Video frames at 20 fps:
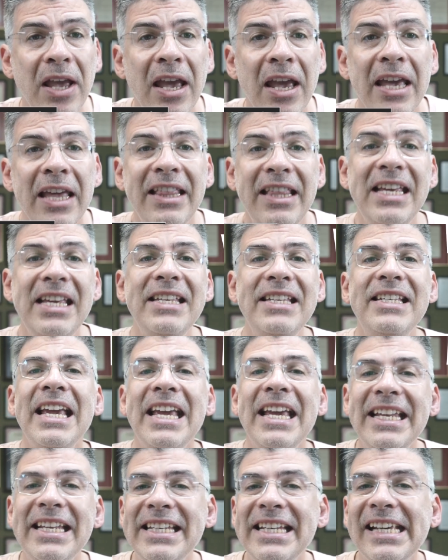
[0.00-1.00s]
These
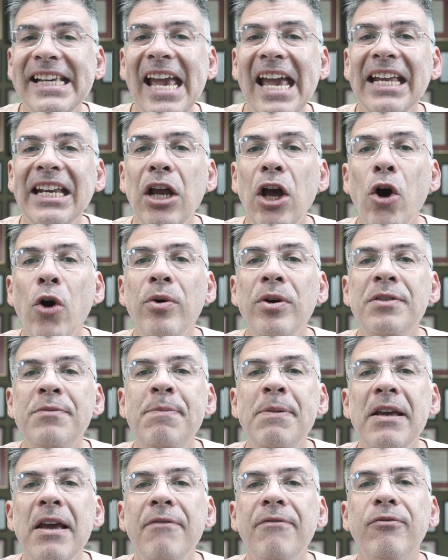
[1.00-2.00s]
indicate O S
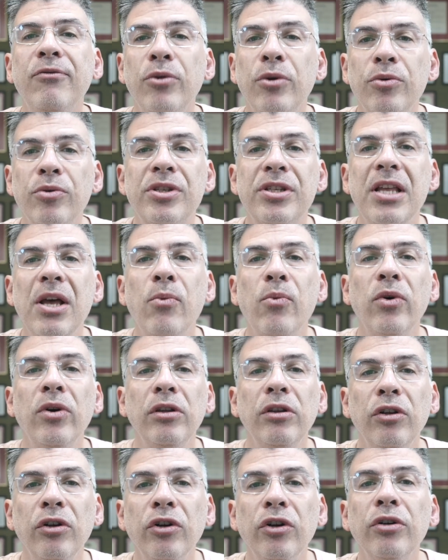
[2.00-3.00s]
P F routes that were
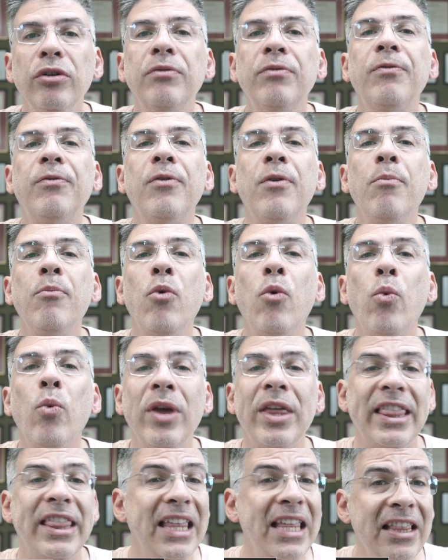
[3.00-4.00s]
learned from
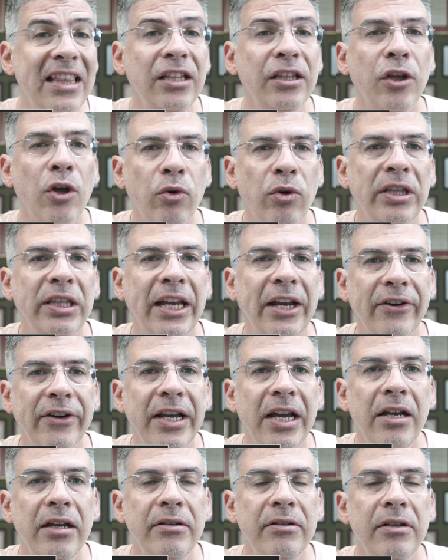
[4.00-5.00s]
within the local
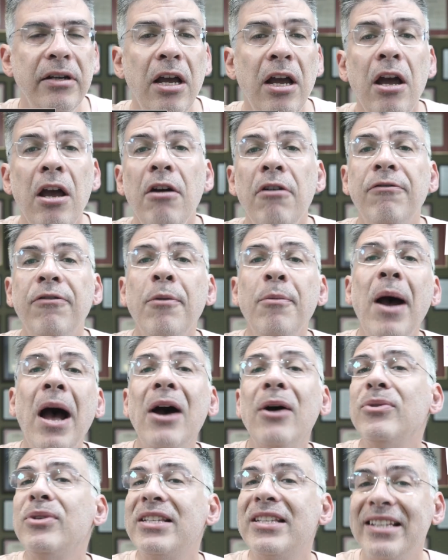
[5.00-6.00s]
area, from
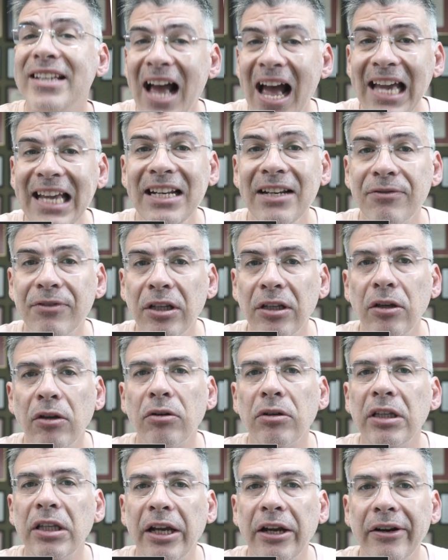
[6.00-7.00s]
outside of the
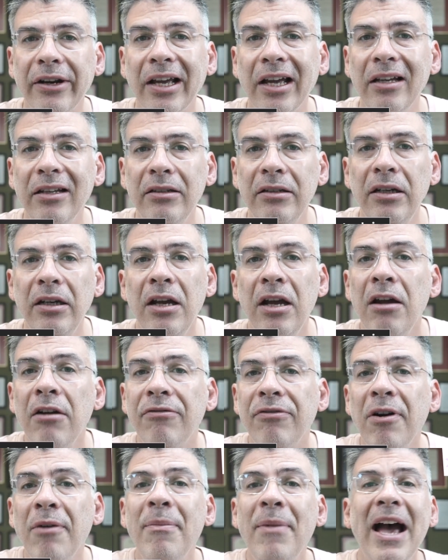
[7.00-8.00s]
local area,
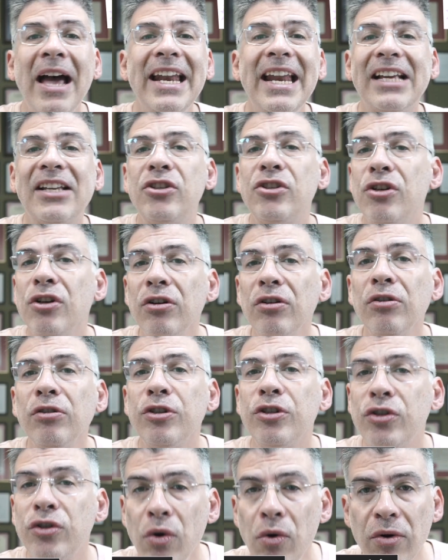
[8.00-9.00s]
from an external
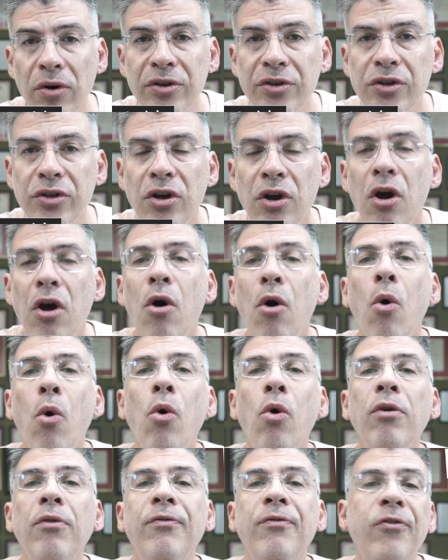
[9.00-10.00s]
source,
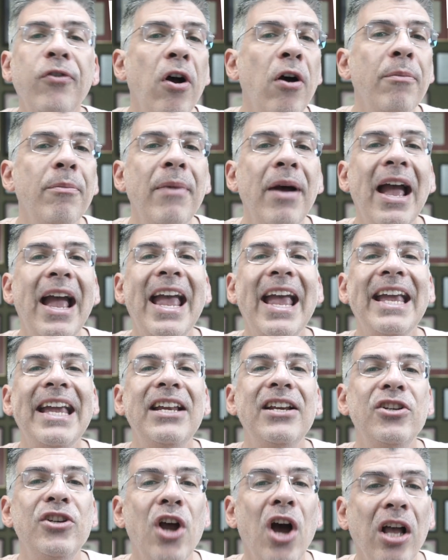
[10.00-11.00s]
or from a
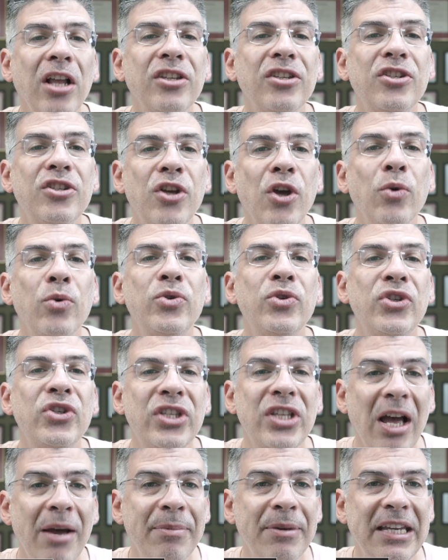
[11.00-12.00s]

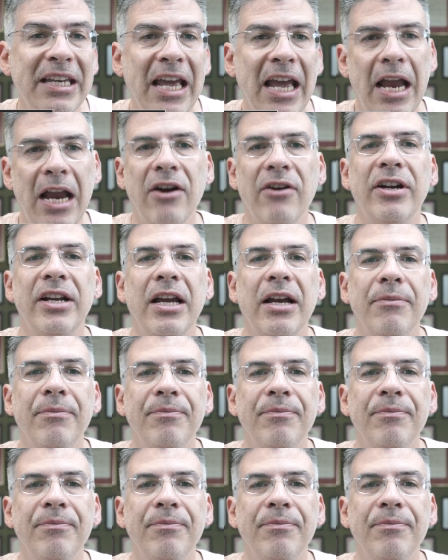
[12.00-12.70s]
not-so-stubby area.